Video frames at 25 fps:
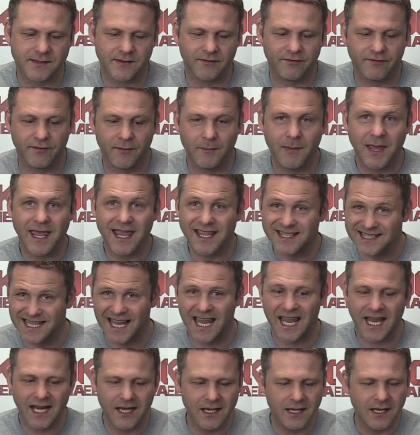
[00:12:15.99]
For me, it's
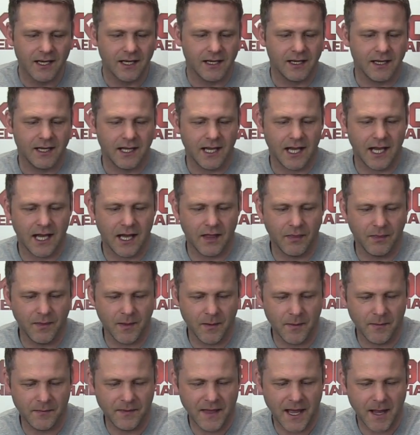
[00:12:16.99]
in, and
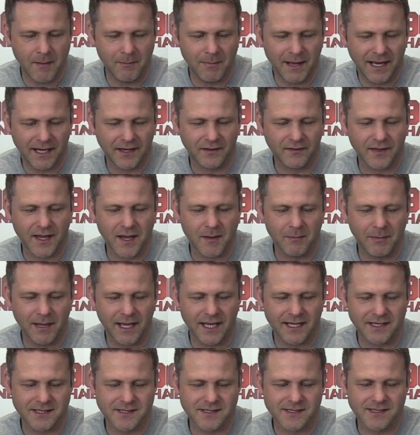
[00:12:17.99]
that back of that
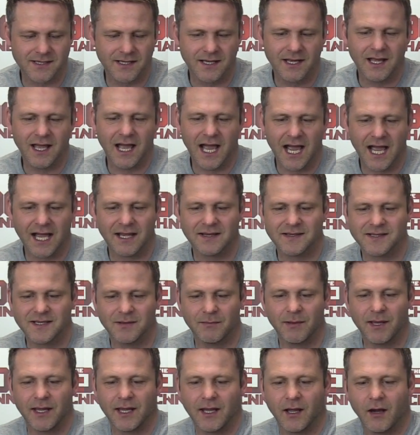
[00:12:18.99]
base has to
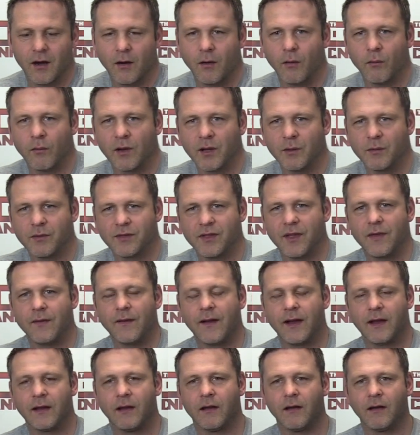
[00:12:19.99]
be wholly within
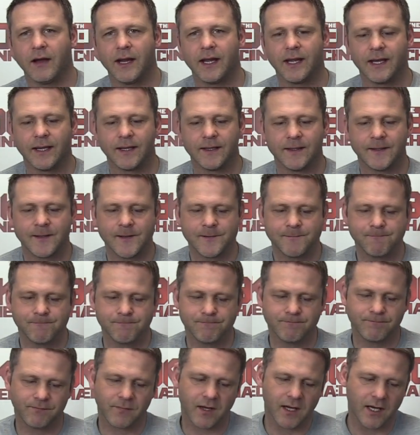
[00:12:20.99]
that line.
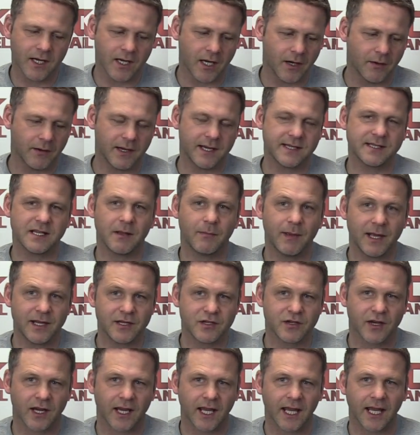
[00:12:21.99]
You know, it's a bit
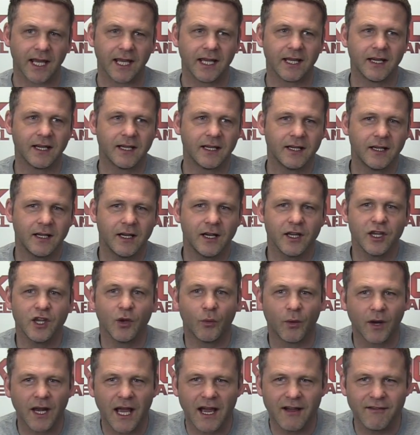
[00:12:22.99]
tricky. You
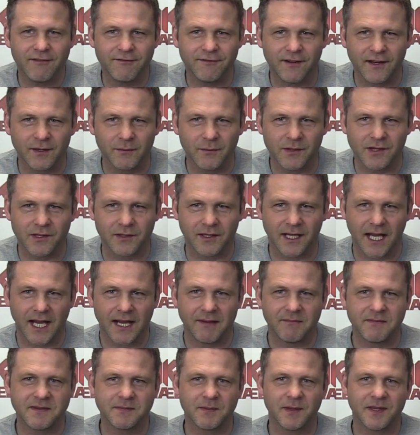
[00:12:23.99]
want to have fun with your
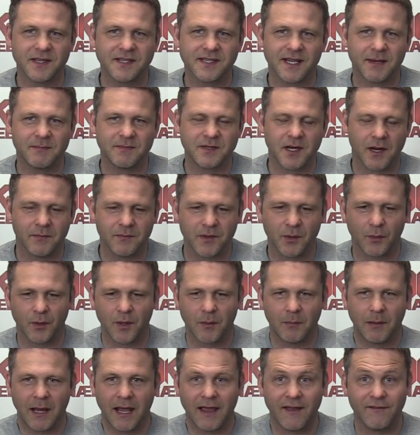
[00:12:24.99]
games, but at the same time, you want
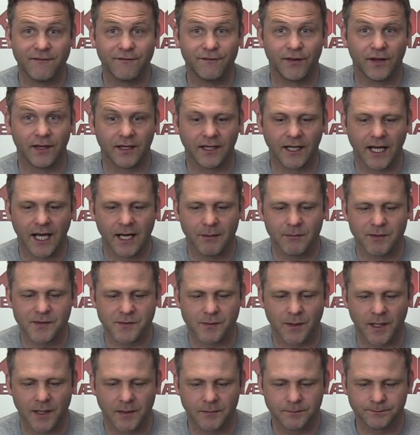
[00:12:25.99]
to play a fun game as
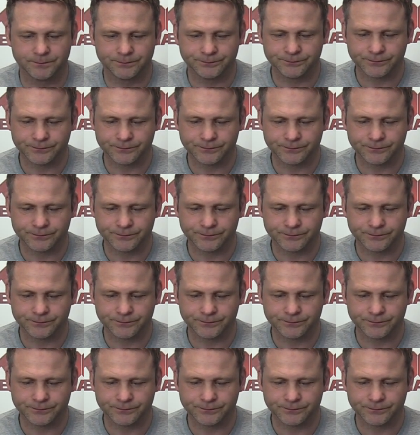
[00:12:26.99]
well.